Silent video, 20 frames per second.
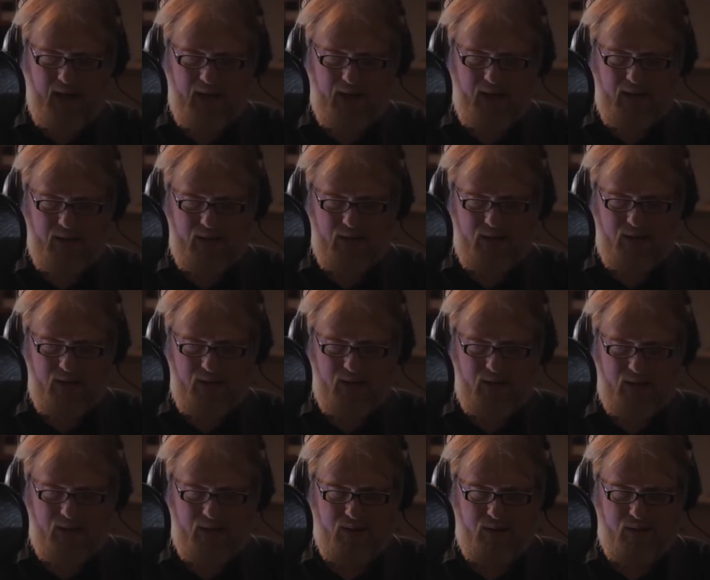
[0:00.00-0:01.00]

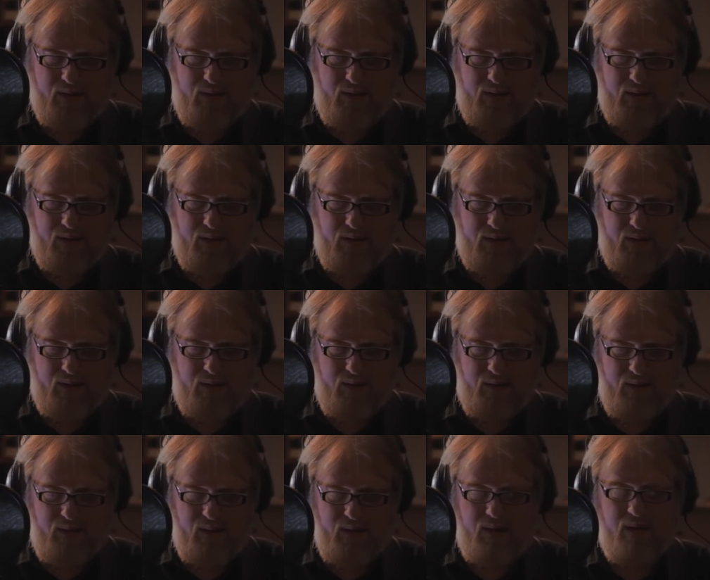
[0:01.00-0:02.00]

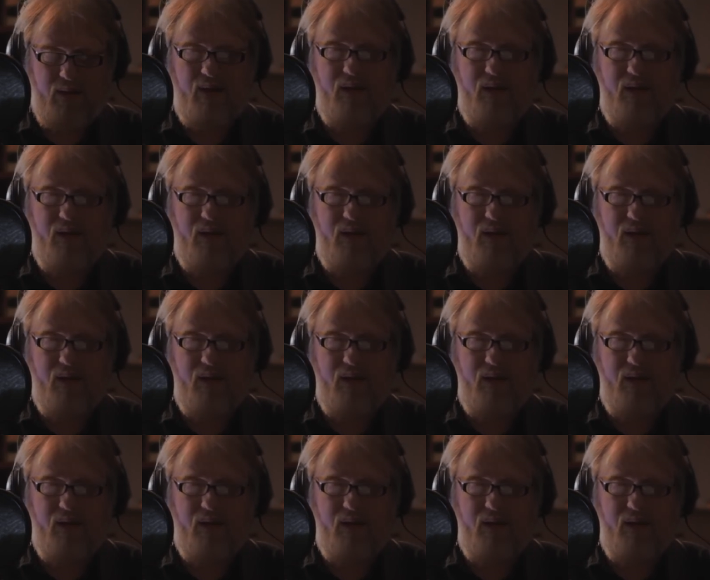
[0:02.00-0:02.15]
(no one is talking)